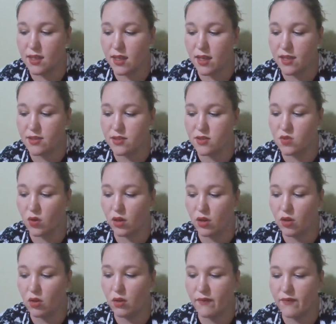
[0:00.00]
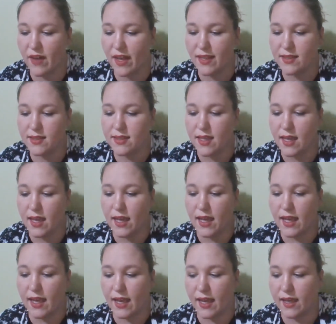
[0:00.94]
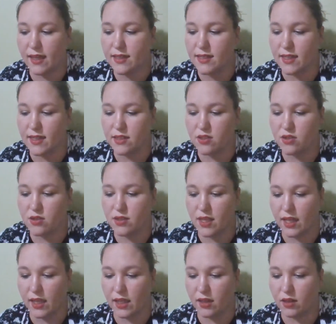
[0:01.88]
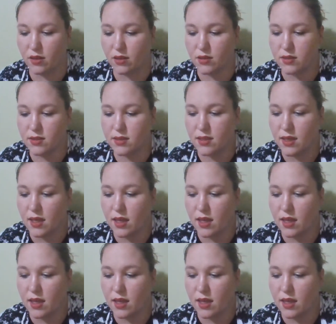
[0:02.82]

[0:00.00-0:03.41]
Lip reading: historical events, and entertainers.